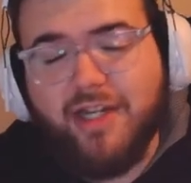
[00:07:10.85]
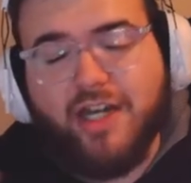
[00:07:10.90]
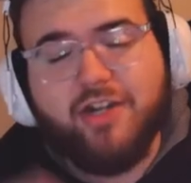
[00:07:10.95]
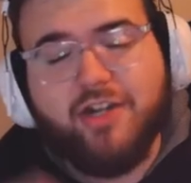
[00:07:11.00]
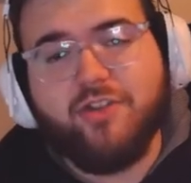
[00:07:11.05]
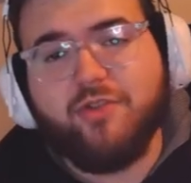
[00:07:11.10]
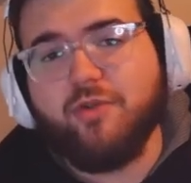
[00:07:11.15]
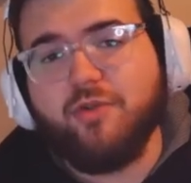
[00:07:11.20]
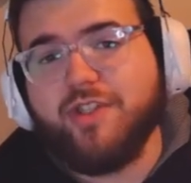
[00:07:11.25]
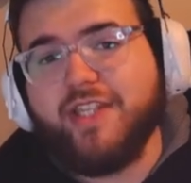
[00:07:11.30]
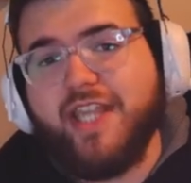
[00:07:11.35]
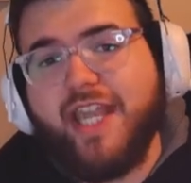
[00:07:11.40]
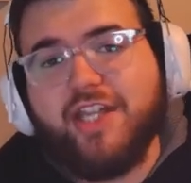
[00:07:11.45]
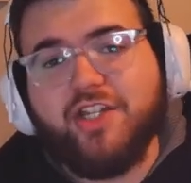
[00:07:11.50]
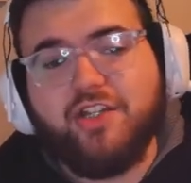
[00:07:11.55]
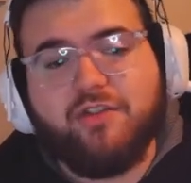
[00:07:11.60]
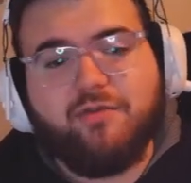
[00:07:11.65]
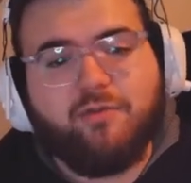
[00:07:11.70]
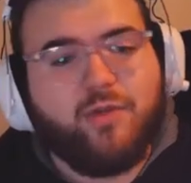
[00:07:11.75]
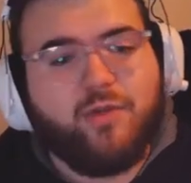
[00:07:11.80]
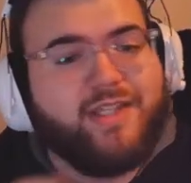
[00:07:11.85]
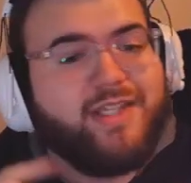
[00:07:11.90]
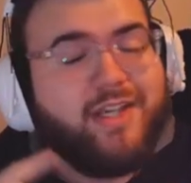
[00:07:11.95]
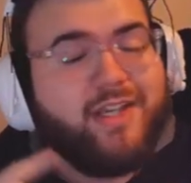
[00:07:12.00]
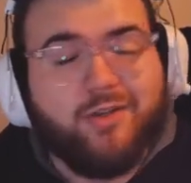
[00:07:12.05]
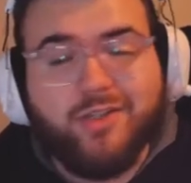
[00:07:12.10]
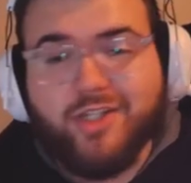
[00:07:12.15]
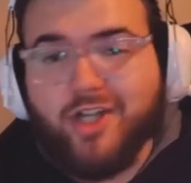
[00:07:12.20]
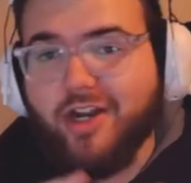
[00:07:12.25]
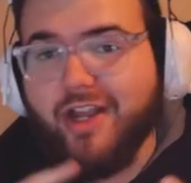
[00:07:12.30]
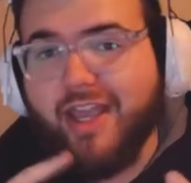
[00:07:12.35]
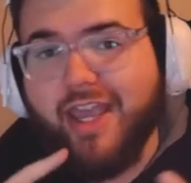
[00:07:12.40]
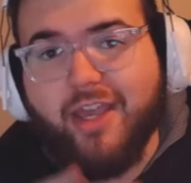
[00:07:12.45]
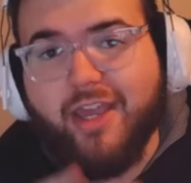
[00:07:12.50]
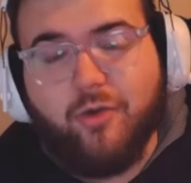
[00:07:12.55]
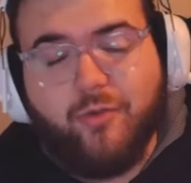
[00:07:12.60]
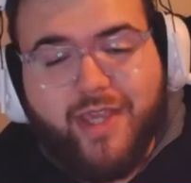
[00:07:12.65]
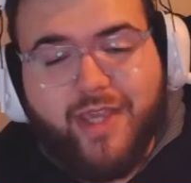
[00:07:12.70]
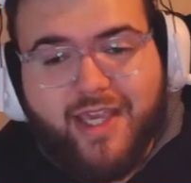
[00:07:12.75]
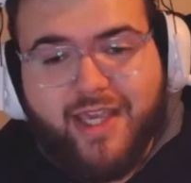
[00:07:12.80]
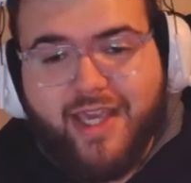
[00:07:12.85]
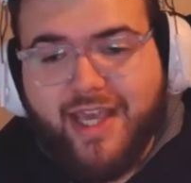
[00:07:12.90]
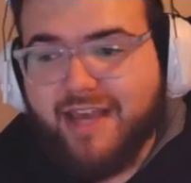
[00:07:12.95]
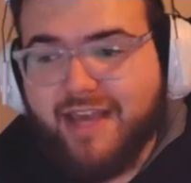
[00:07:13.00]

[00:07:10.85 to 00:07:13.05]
Hunter and the rotation with single target AoE.